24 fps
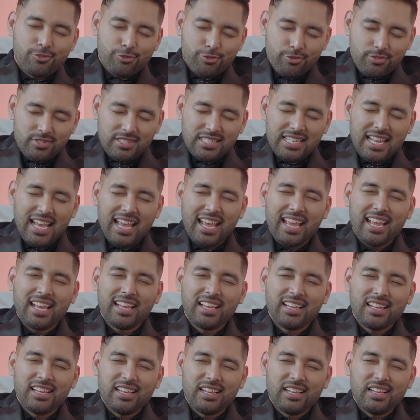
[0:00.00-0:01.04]
Today.
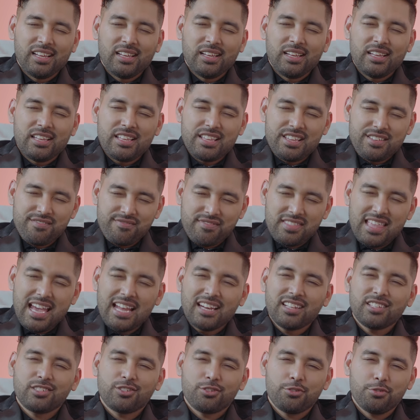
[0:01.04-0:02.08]
If that
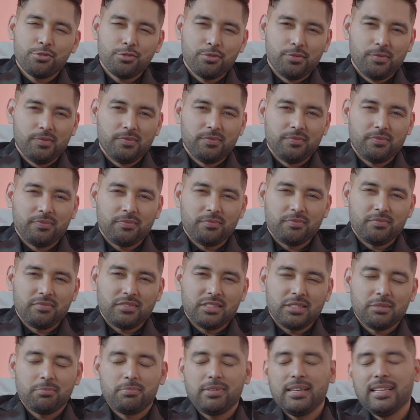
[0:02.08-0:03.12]
is you,
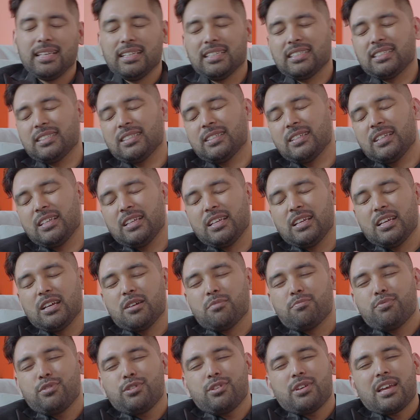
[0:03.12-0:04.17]
please
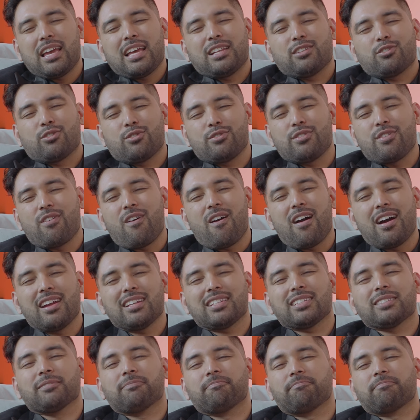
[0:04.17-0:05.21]
put your hands on your
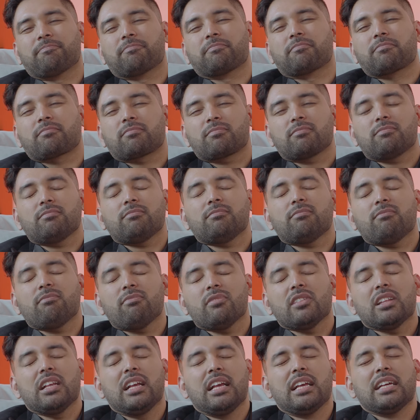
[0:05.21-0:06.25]
heart
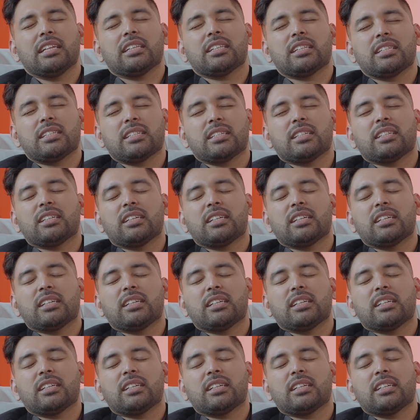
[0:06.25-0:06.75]
and